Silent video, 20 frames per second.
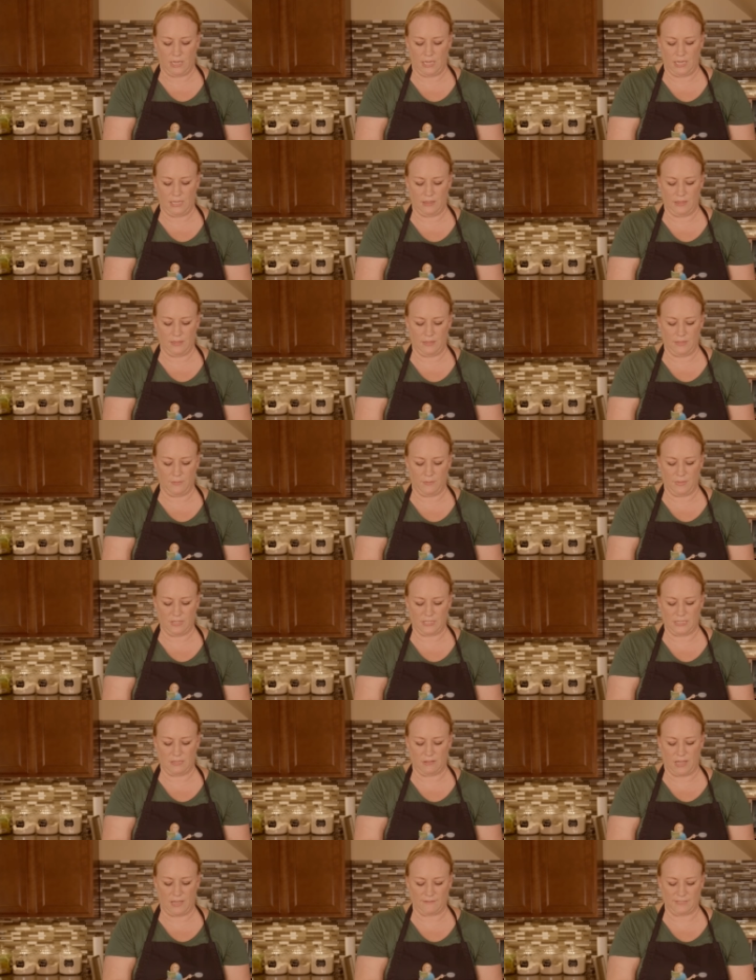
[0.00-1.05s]
in the
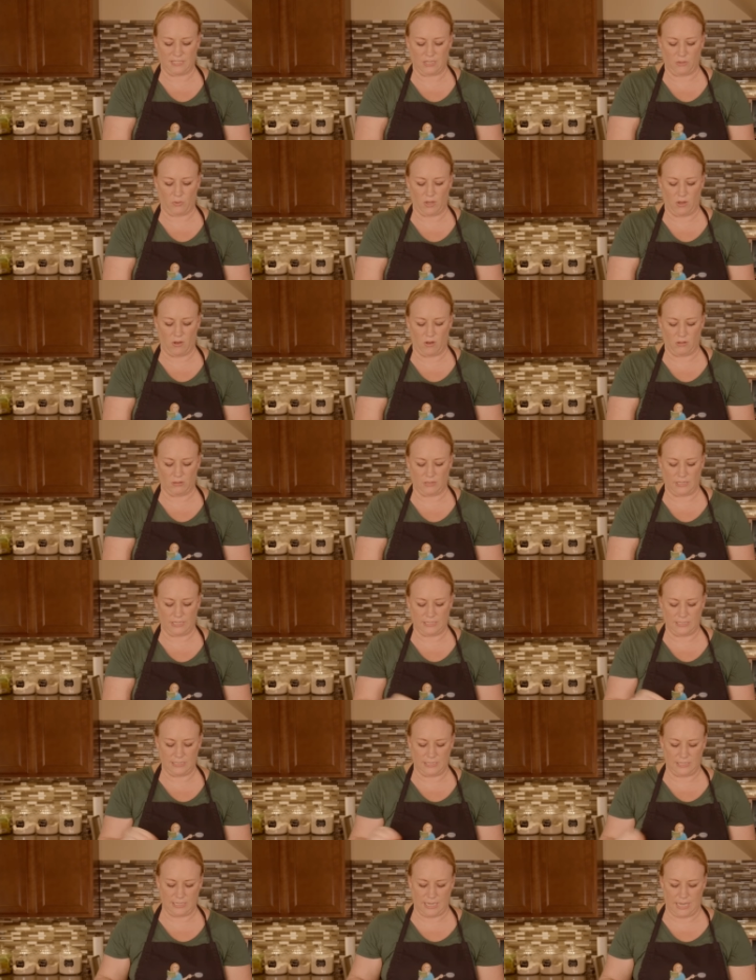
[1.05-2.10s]
busy lives that we all
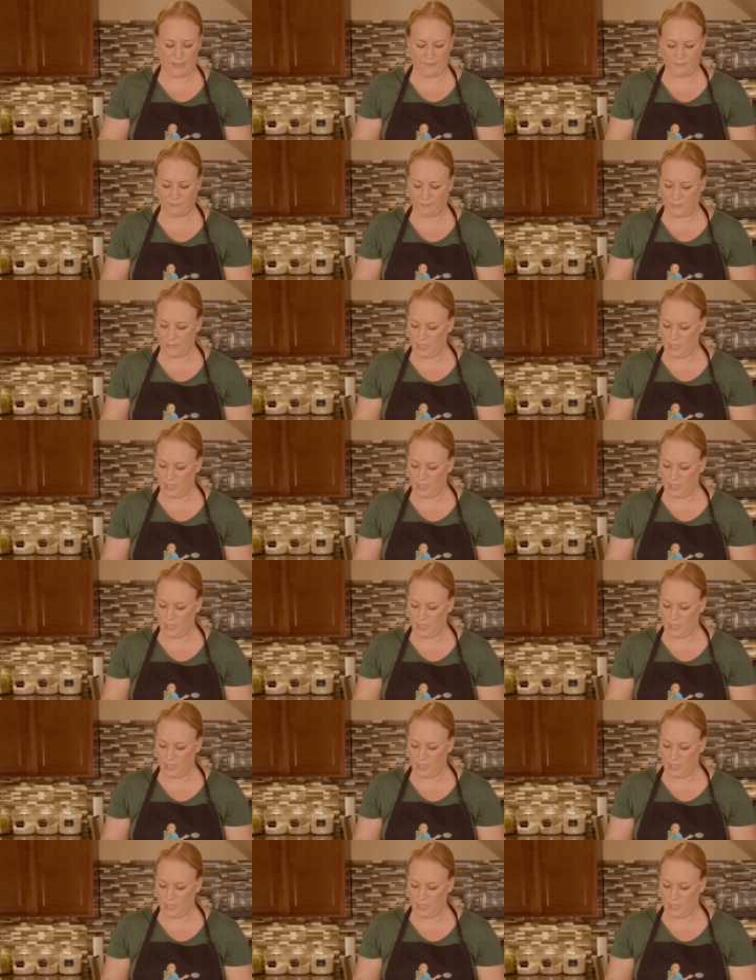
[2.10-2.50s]
lead today.